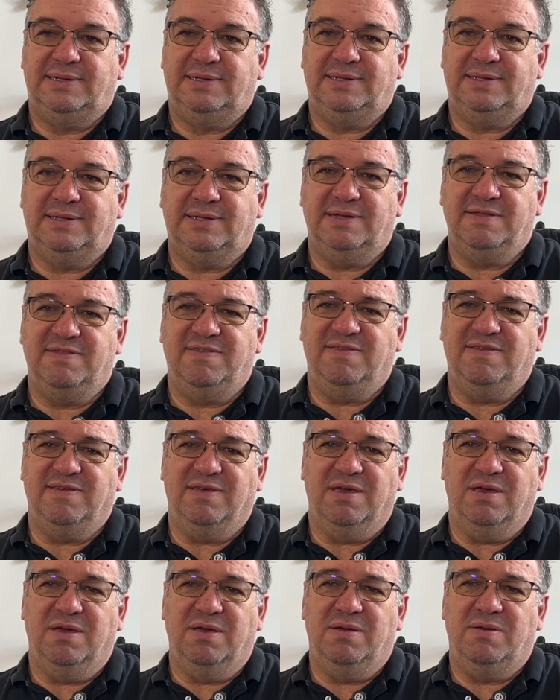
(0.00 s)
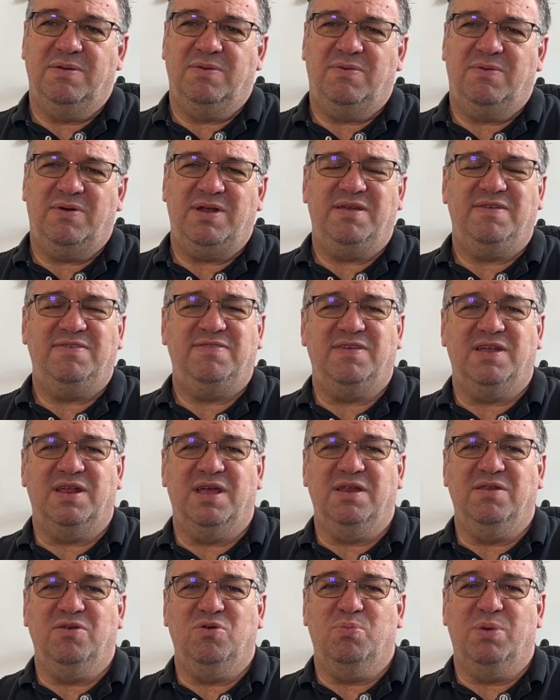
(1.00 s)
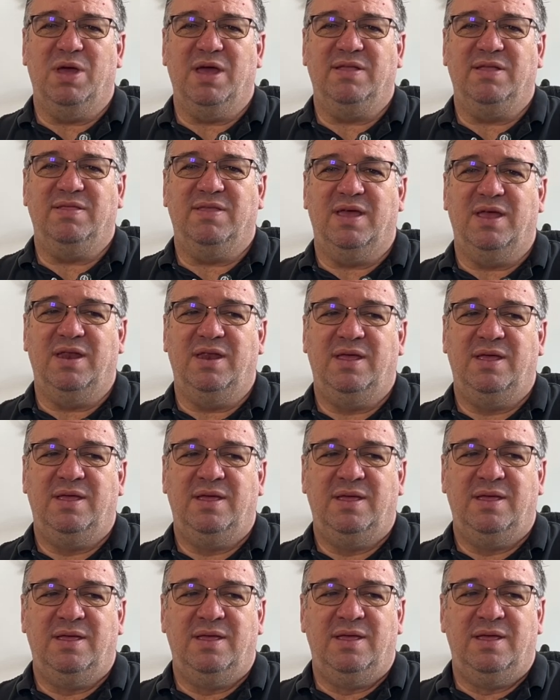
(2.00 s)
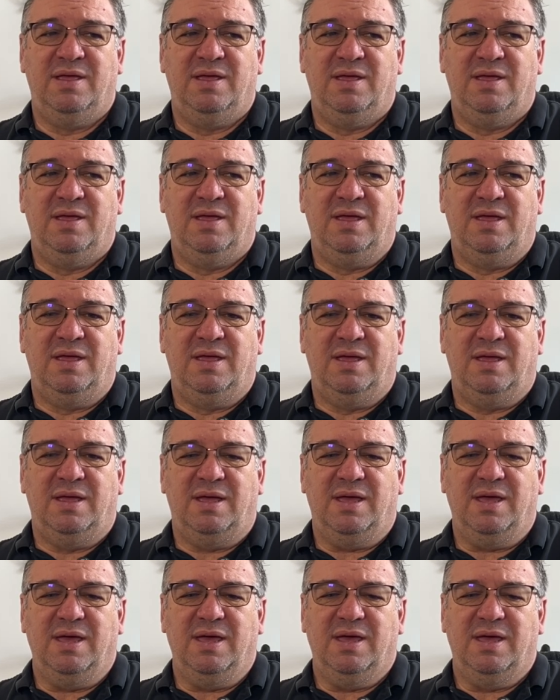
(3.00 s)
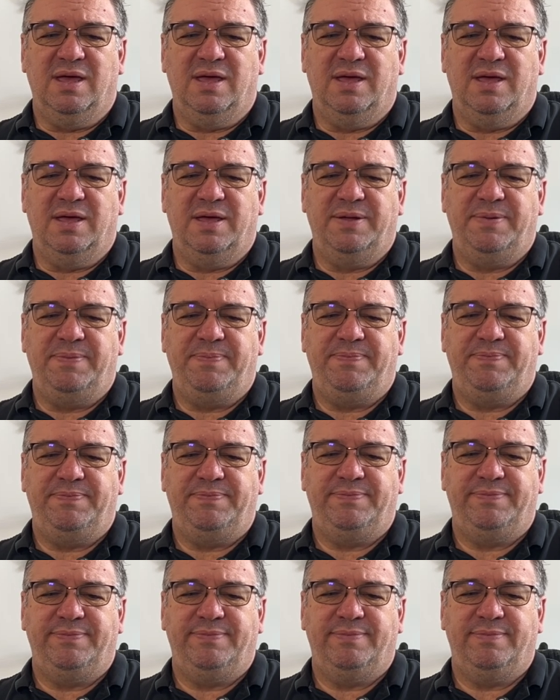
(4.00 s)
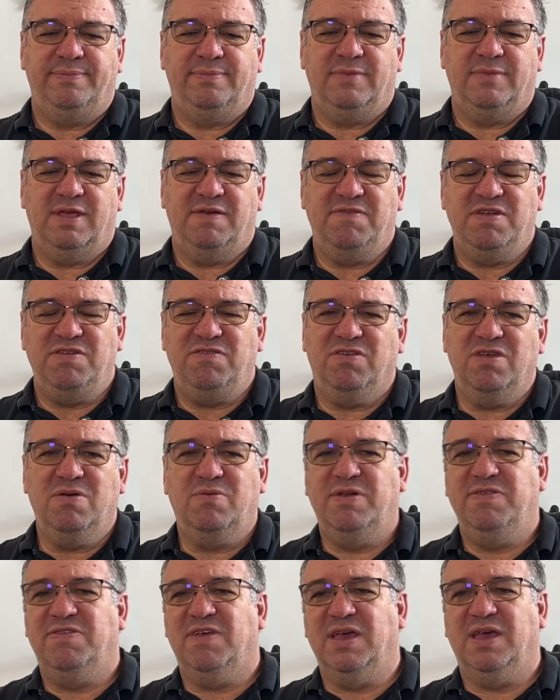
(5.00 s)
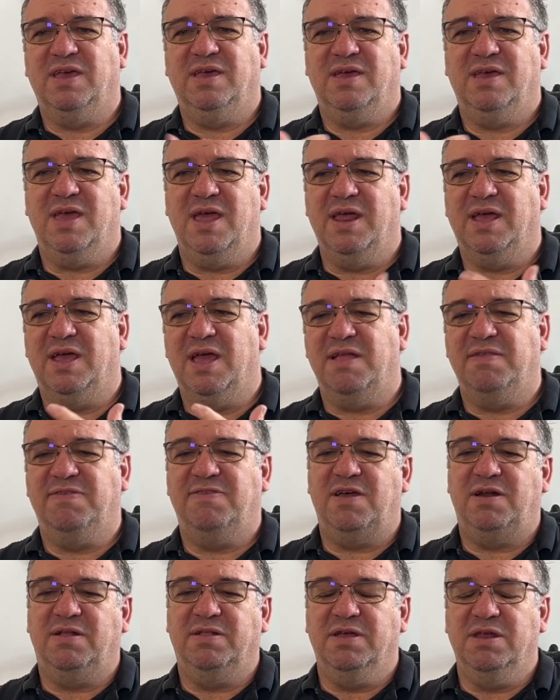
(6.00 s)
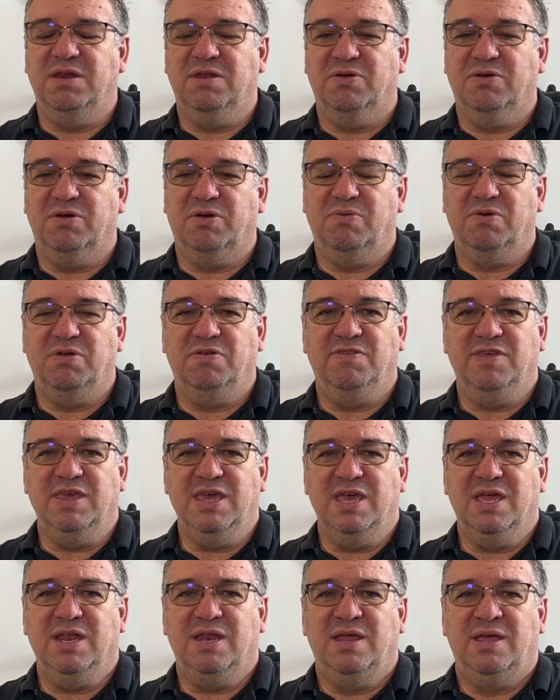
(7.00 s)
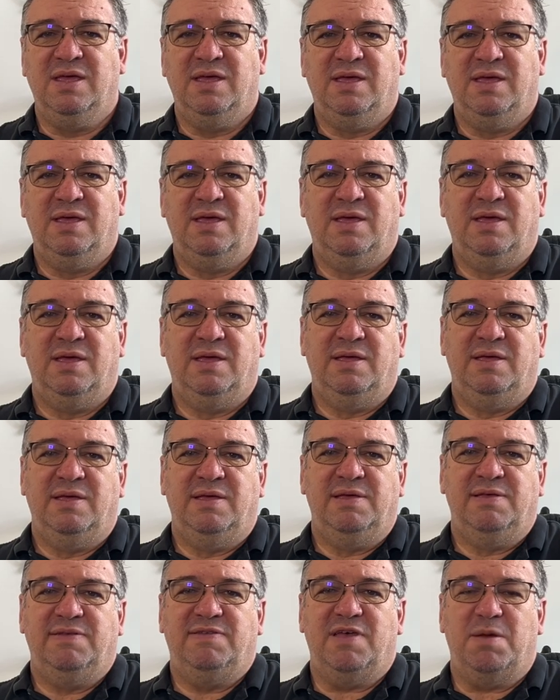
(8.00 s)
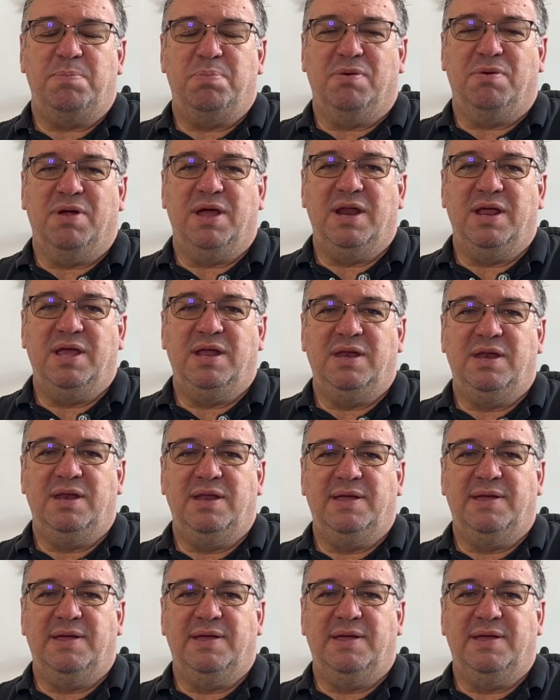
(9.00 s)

Let's see. What else did I do back then? I eventually, once I kind of got settled into a routine, separated,